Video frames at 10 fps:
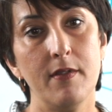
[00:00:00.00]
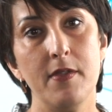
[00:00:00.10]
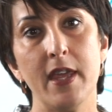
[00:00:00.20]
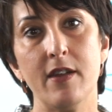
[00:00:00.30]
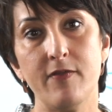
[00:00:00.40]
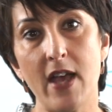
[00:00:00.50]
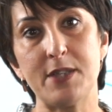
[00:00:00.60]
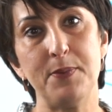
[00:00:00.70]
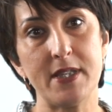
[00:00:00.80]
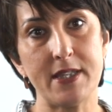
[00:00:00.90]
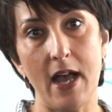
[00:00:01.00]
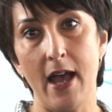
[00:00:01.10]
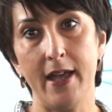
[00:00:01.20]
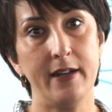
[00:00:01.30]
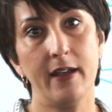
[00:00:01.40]
the investment
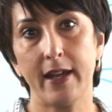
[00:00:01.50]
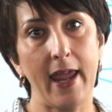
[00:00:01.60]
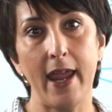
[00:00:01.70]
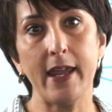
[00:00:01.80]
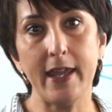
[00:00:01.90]
side can't